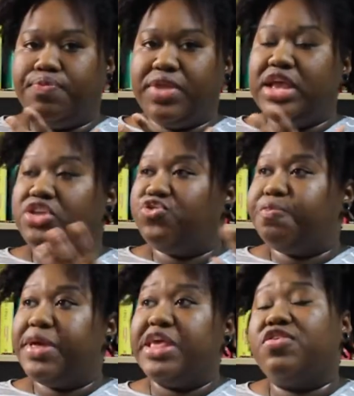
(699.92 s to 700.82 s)
each
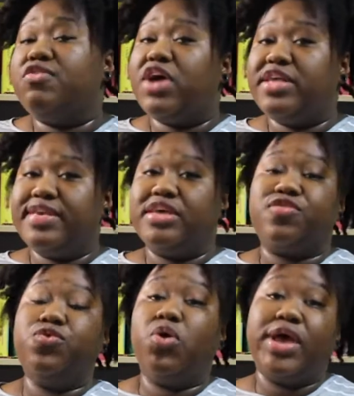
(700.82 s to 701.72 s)
piece of writing is
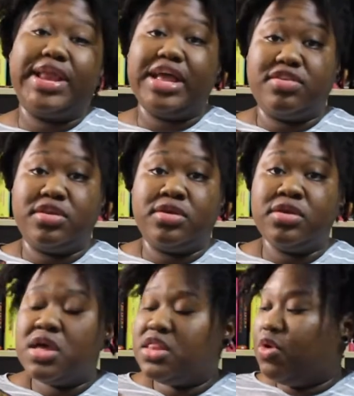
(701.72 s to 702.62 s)
not connected.
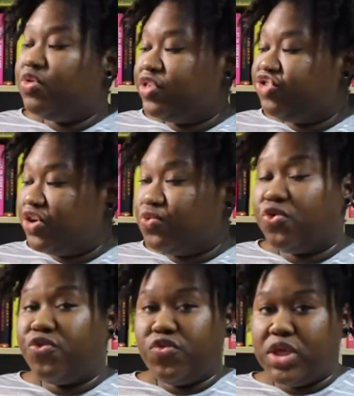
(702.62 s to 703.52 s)
There is a
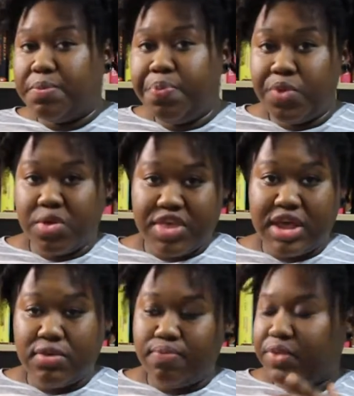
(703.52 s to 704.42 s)
general theme of
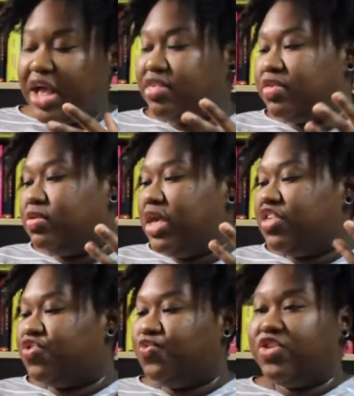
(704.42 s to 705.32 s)
it as
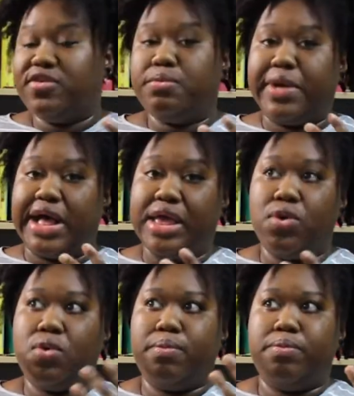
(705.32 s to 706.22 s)
it's written by
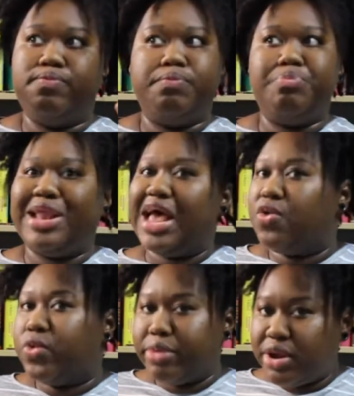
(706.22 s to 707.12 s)

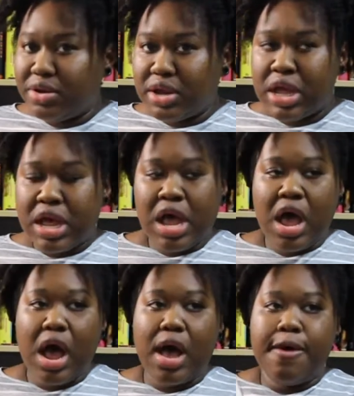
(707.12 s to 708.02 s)
Black women,
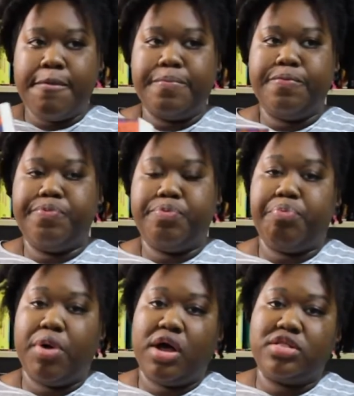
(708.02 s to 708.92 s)

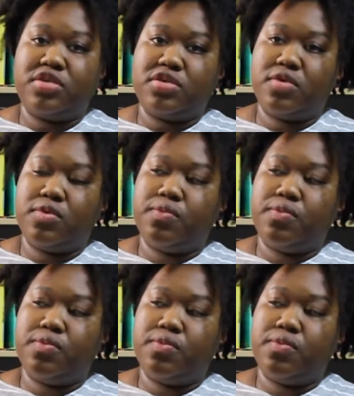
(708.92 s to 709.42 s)
but